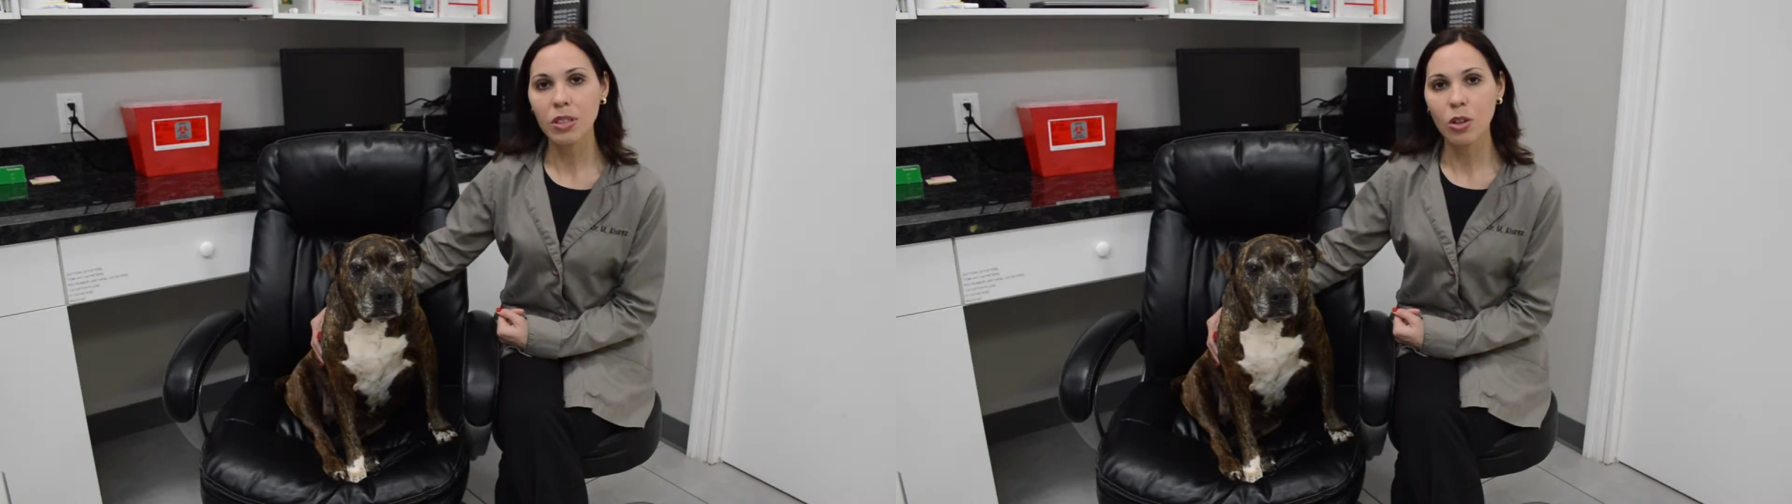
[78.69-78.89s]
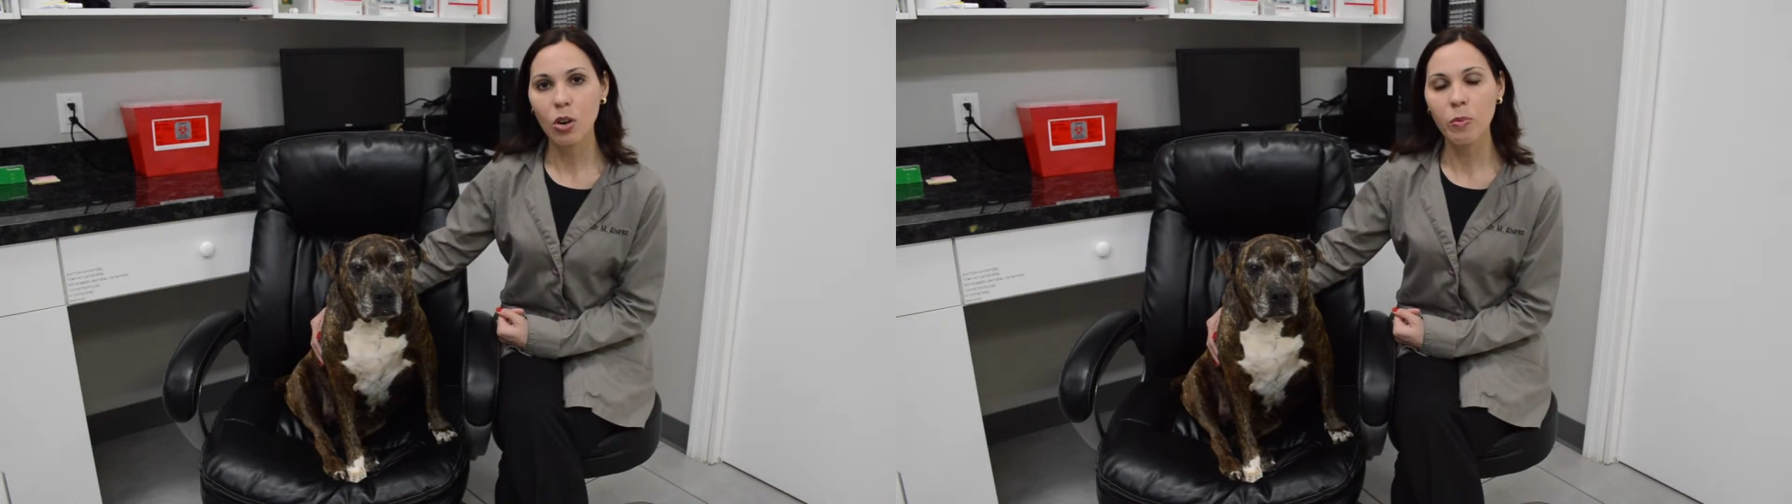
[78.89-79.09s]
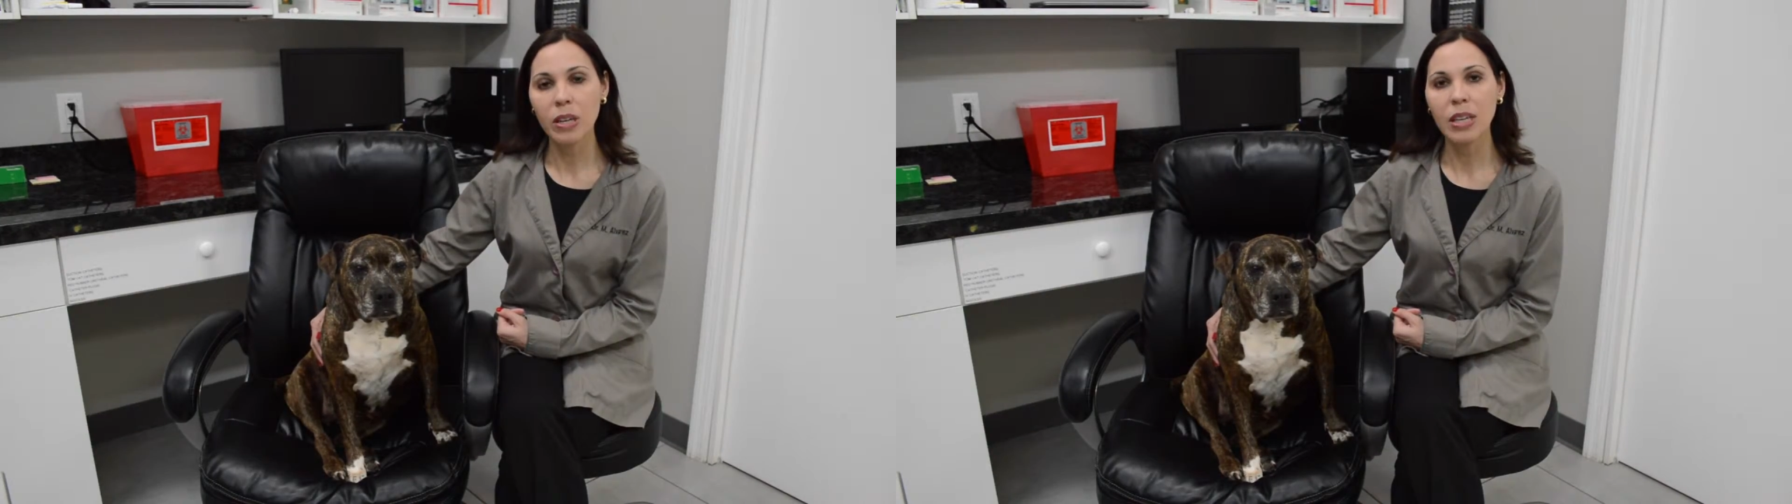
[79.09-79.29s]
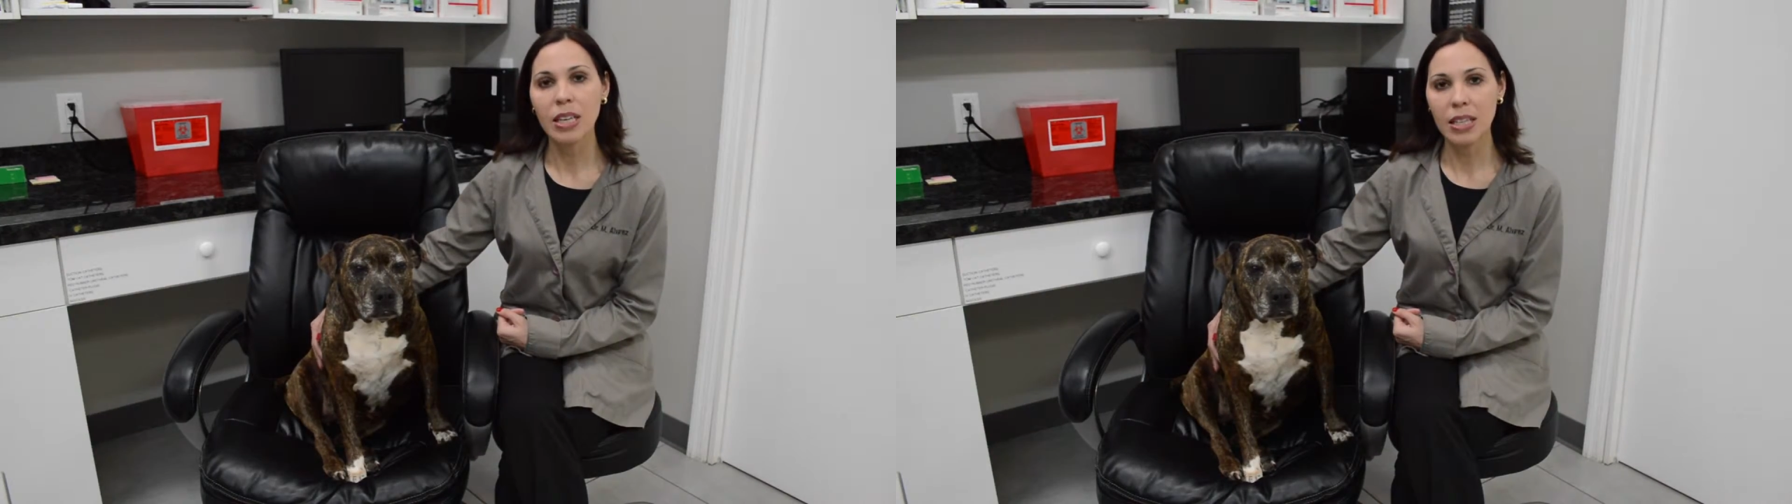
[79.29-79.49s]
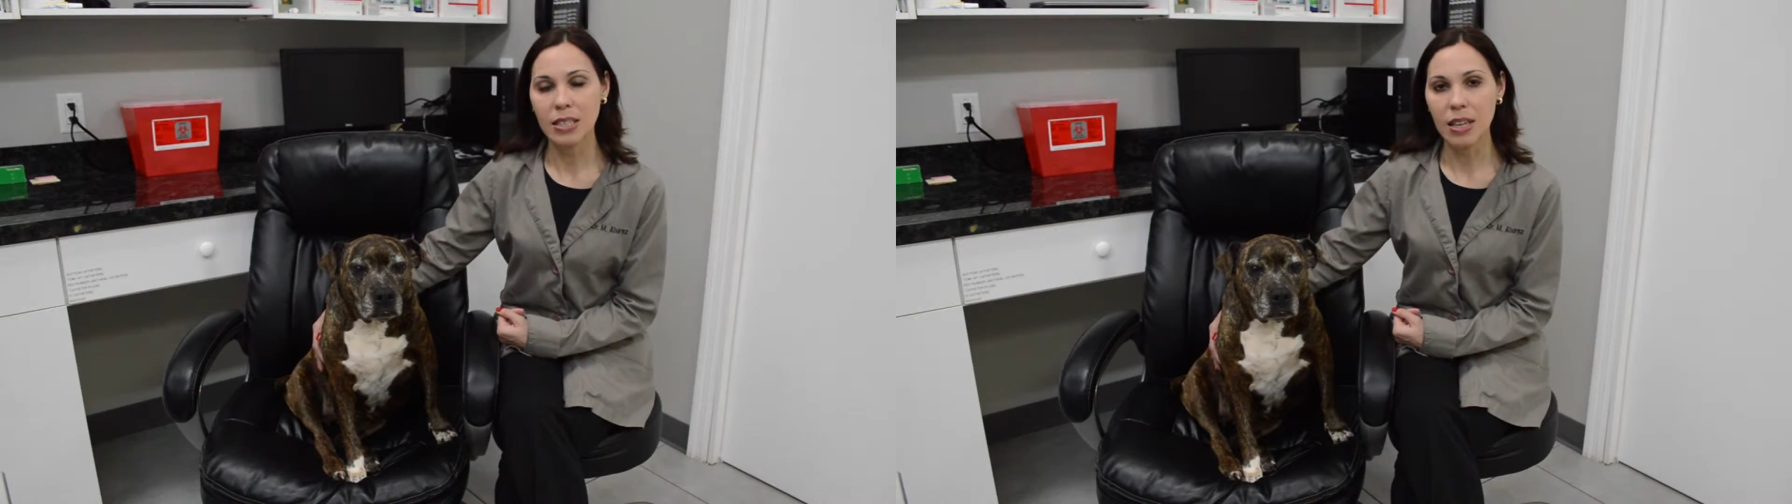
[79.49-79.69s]
coma,
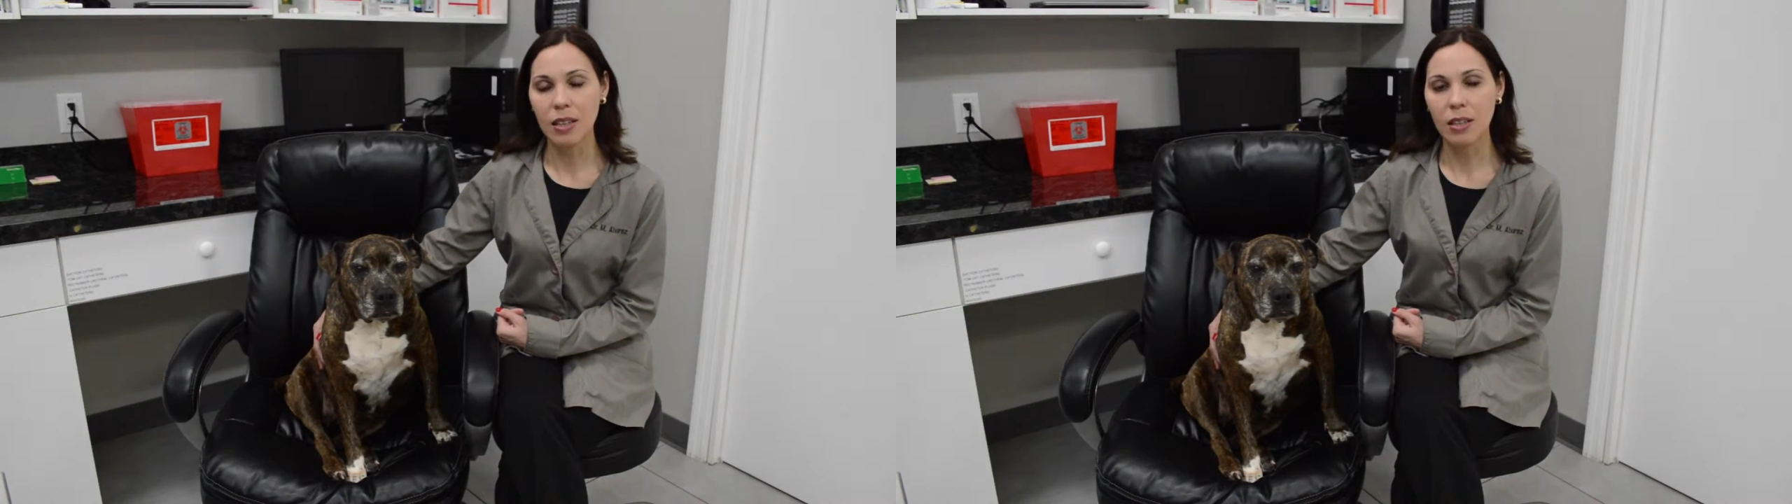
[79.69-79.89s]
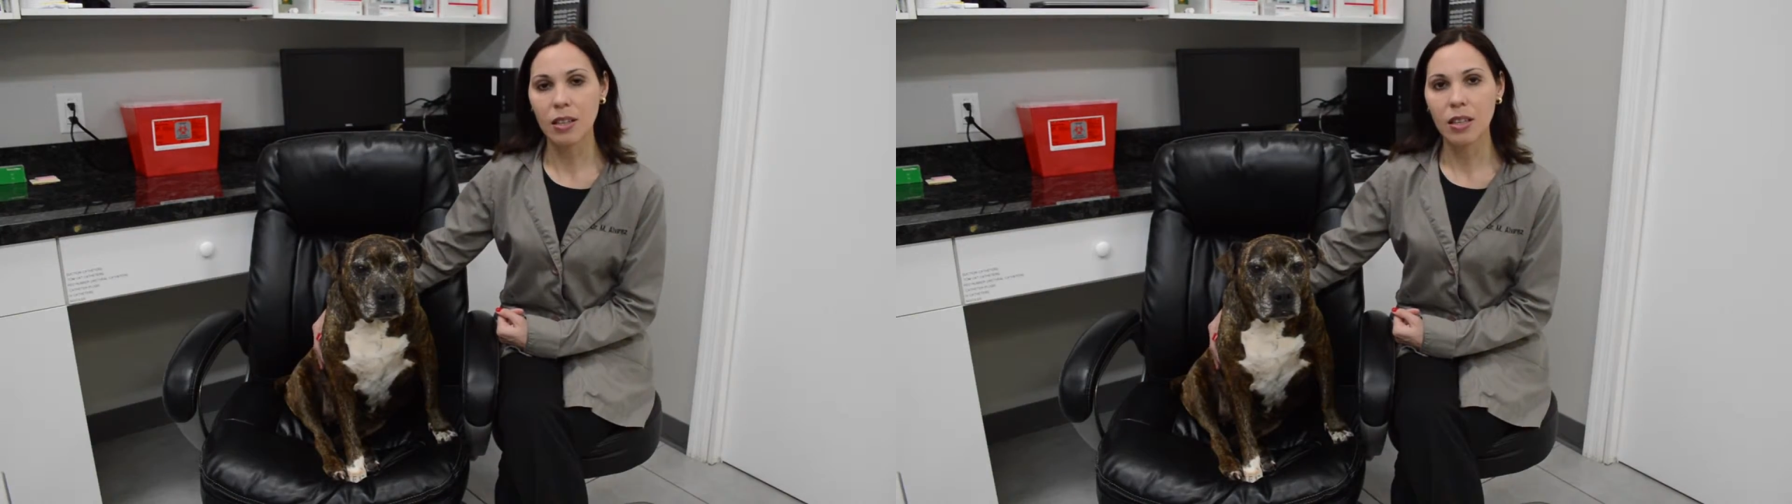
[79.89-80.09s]
and death.